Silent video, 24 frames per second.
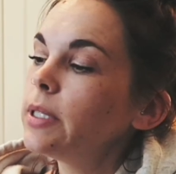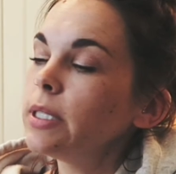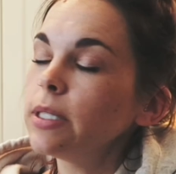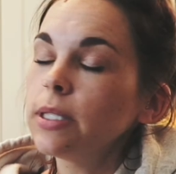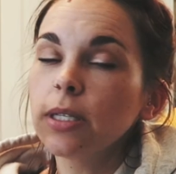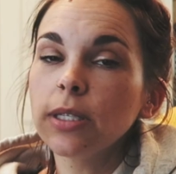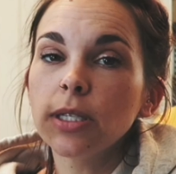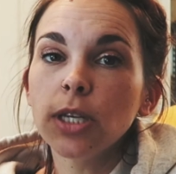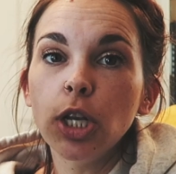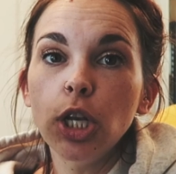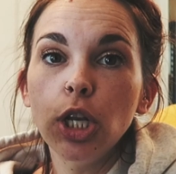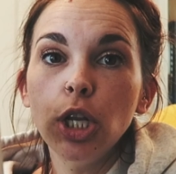This
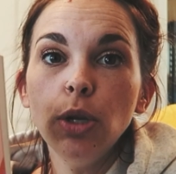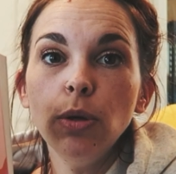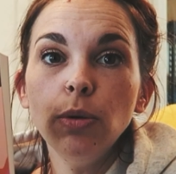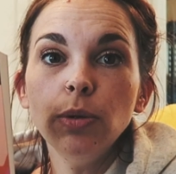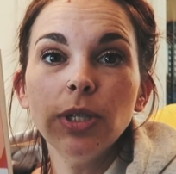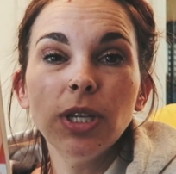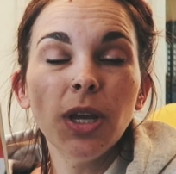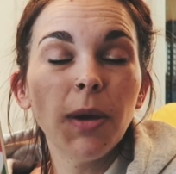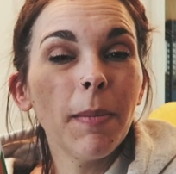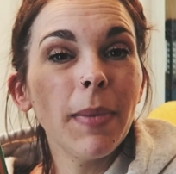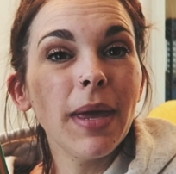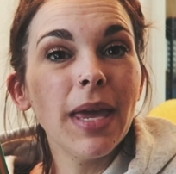is a new
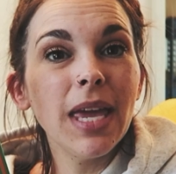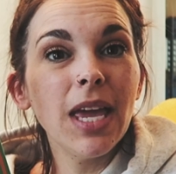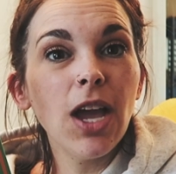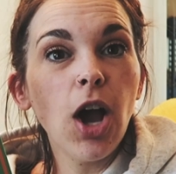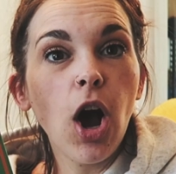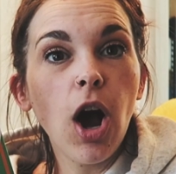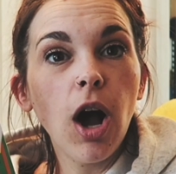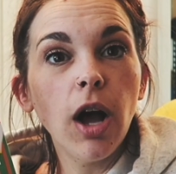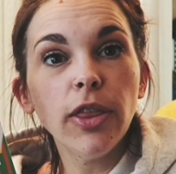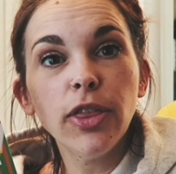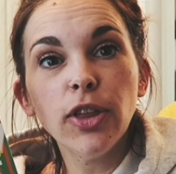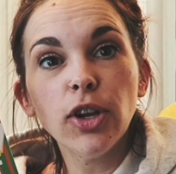to me
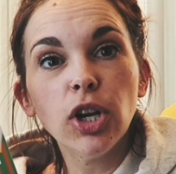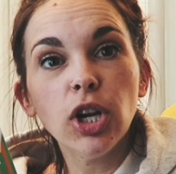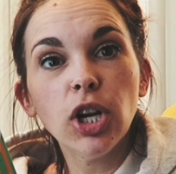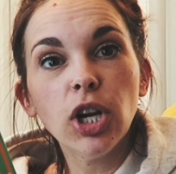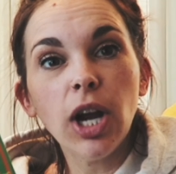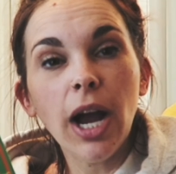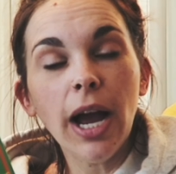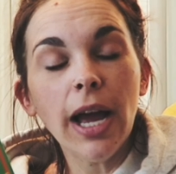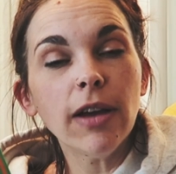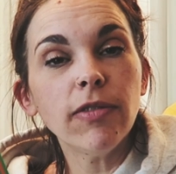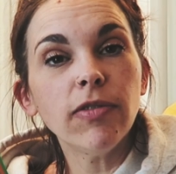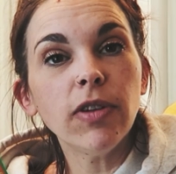
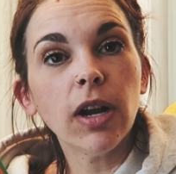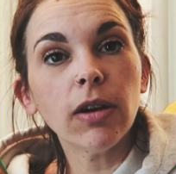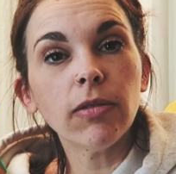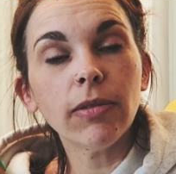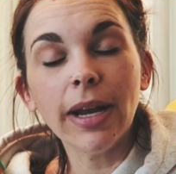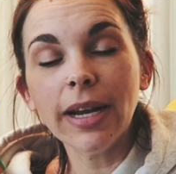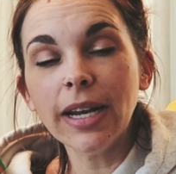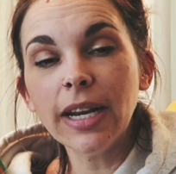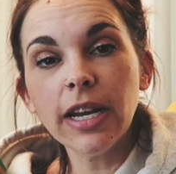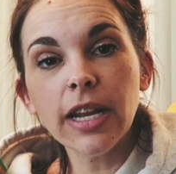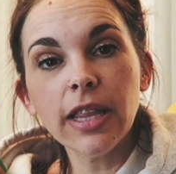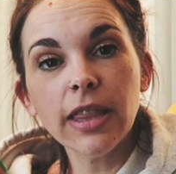author. I have not
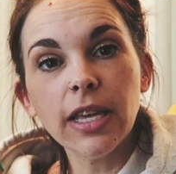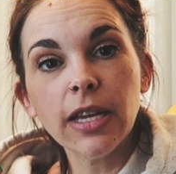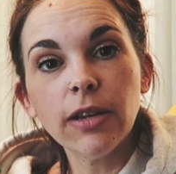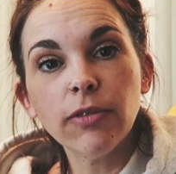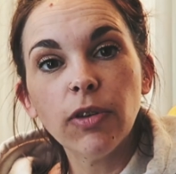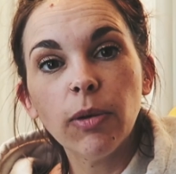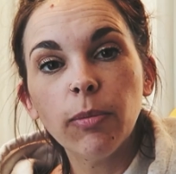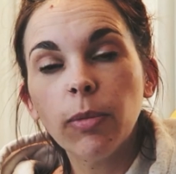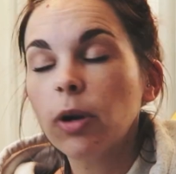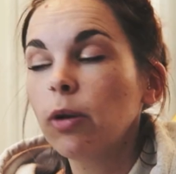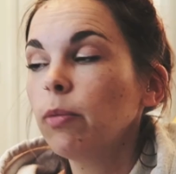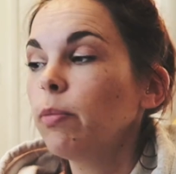read anything
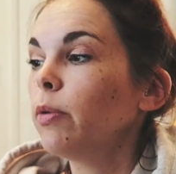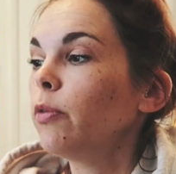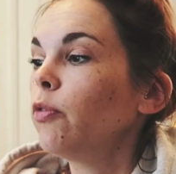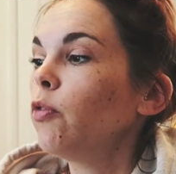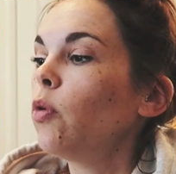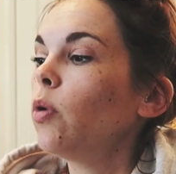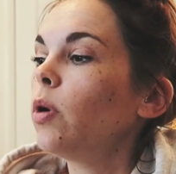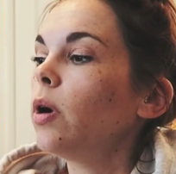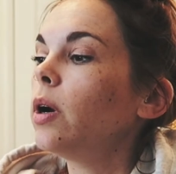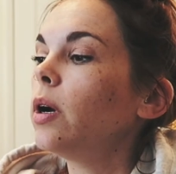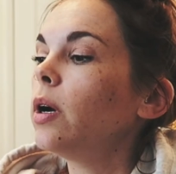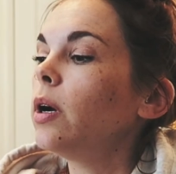from her
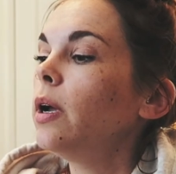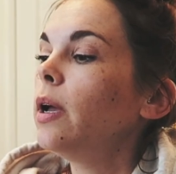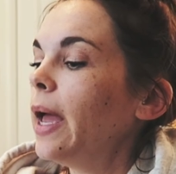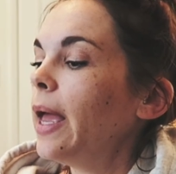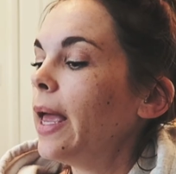before.